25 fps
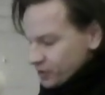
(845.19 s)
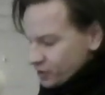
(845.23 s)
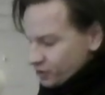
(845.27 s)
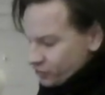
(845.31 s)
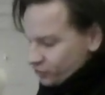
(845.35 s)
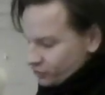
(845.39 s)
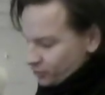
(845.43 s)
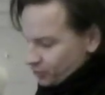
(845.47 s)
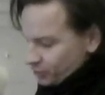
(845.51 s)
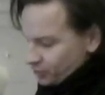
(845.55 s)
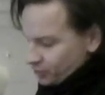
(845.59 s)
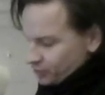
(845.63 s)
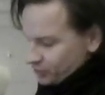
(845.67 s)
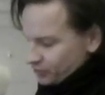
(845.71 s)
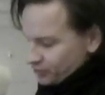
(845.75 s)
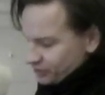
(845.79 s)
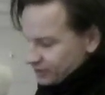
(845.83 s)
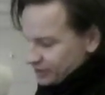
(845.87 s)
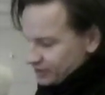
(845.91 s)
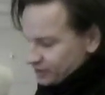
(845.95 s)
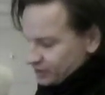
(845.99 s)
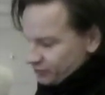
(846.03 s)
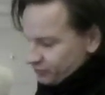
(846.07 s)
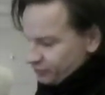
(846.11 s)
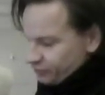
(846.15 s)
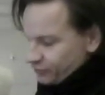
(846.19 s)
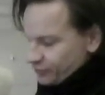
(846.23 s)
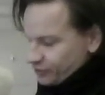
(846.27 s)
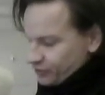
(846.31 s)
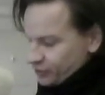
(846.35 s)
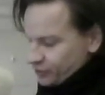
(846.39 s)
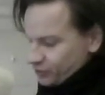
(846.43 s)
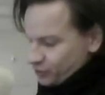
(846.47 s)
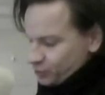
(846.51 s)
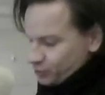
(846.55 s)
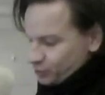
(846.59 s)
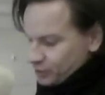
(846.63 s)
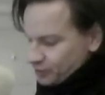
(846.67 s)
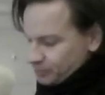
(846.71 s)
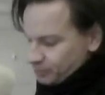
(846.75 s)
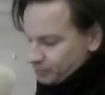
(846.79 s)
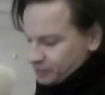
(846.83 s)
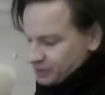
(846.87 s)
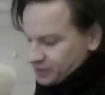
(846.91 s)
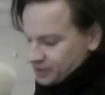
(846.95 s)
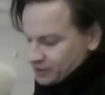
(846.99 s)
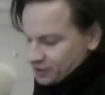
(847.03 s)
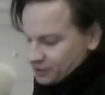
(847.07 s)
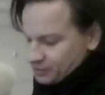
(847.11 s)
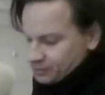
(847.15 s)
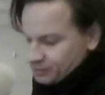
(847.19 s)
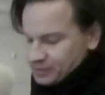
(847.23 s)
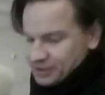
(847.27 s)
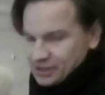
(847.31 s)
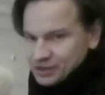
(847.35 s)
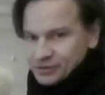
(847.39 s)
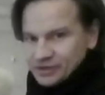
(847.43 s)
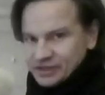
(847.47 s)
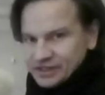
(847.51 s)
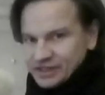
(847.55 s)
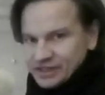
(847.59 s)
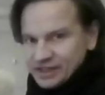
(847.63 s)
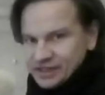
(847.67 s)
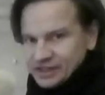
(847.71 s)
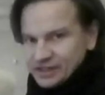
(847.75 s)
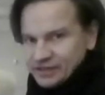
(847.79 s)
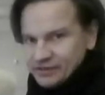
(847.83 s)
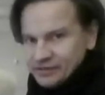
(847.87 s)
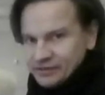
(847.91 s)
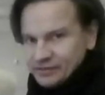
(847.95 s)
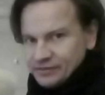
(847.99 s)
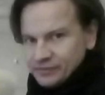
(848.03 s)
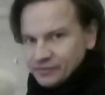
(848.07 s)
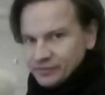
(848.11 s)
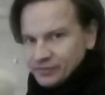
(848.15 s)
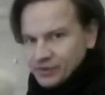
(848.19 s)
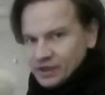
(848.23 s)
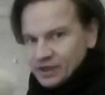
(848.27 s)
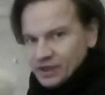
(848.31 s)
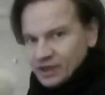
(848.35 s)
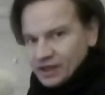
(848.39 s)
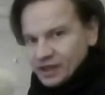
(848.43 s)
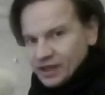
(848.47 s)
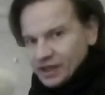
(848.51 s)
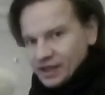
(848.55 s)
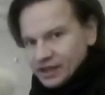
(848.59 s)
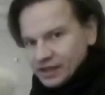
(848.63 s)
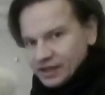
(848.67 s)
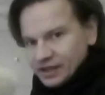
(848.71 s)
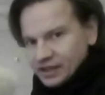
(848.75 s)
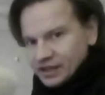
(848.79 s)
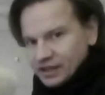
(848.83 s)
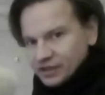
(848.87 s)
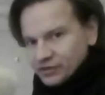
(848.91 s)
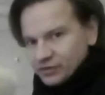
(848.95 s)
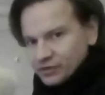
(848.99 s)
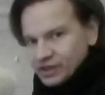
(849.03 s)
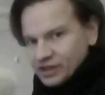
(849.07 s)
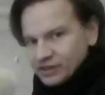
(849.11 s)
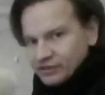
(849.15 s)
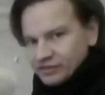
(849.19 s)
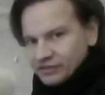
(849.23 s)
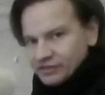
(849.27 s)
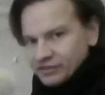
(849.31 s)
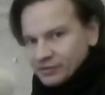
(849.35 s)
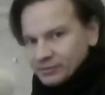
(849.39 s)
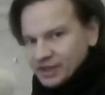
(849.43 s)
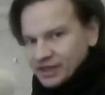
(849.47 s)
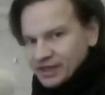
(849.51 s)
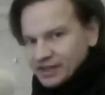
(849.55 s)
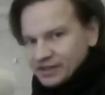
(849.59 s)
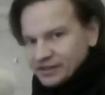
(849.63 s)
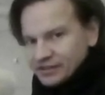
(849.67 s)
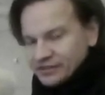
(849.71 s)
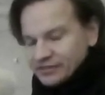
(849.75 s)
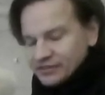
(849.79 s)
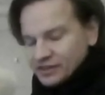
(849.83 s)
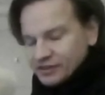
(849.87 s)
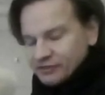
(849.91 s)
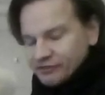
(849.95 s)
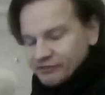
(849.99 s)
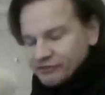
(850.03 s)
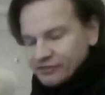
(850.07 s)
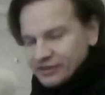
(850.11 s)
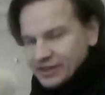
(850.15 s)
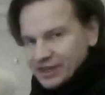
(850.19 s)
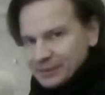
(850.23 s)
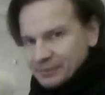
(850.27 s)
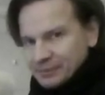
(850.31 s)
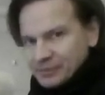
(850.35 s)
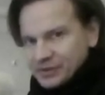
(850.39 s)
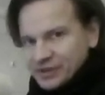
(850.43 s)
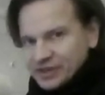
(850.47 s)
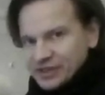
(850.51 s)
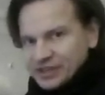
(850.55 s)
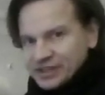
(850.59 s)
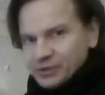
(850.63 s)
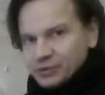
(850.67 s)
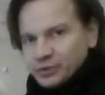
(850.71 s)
So your center front will be about here, and then you have some extra fabric.